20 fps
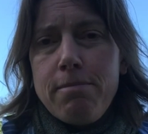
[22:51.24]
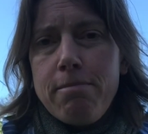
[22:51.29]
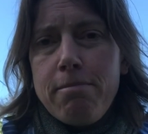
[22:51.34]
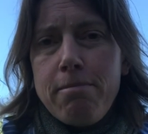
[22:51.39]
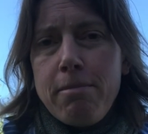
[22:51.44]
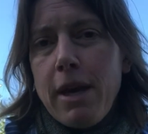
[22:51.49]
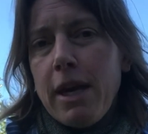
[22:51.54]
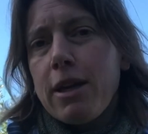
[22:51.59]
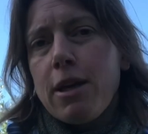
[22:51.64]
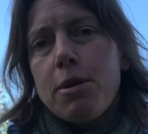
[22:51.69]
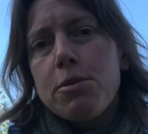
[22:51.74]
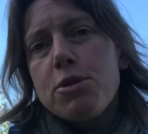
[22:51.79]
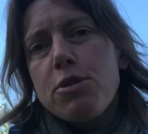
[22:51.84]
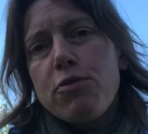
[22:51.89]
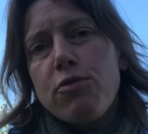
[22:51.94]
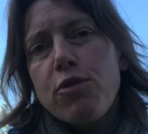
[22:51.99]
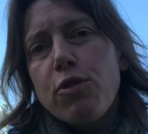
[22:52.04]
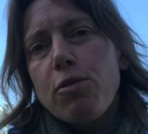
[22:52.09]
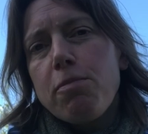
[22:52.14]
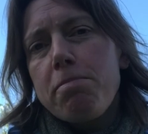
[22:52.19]
back up to
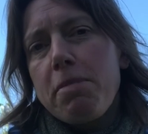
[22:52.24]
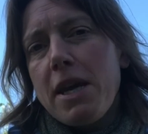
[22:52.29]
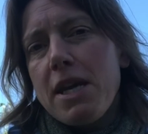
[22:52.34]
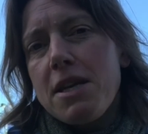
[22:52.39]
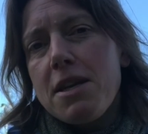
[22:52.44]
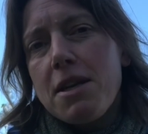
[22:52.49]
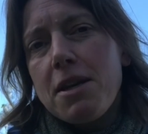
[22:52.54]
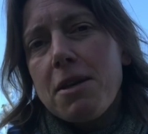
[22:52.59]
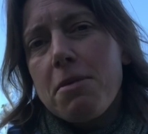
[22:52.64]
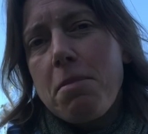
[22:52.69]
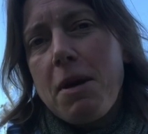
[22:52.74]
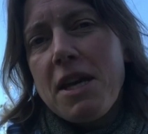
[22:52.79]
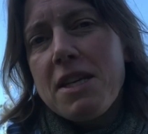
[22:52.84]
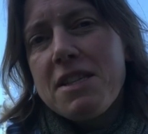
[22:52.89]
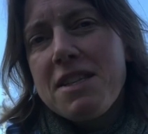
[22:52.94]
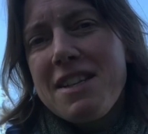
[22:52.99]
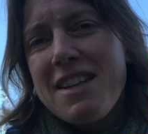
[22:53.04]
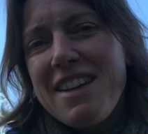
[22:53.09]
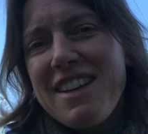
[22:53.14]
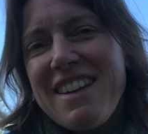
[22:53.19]
full baking
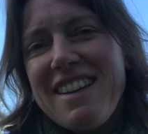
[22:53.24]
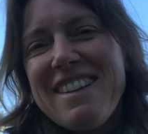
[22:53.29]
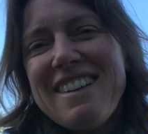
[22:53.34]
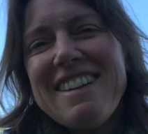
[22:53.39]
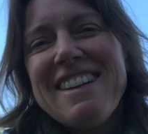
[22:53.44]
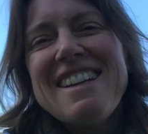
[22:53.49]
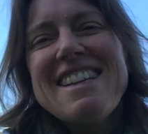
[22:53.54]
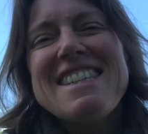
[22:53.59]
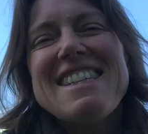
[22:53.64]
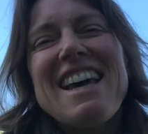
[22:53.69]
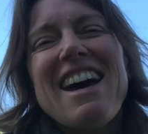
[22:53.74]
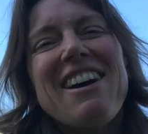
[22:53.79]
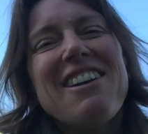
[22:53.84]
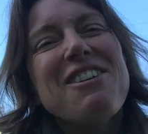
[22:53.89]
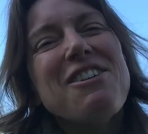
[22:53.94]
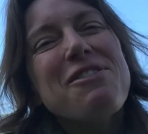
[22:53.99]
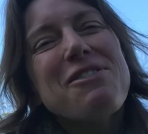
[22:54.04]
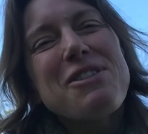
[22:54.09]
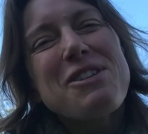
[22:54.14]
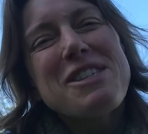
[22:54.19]
capacity, so I
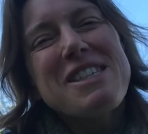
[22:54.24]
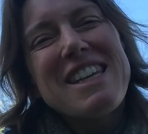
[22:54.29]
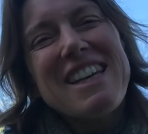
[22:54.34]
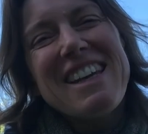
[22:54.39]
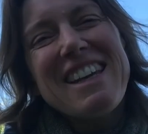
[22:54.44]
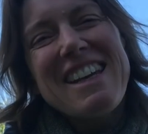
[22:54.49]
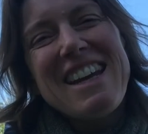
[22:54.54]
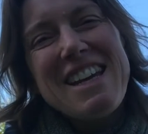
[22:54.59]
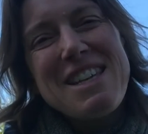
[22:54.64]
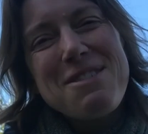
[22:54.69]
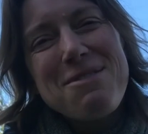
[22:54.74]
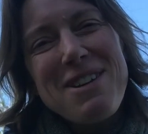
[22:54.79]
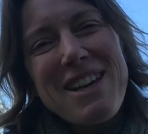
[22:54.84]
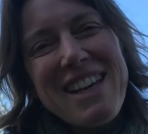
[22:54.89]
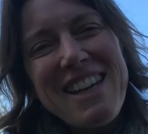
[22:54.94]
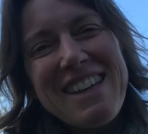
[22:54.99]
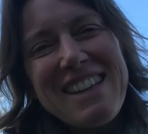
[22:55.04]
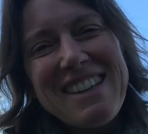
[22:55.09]
look forward to seeing you next week.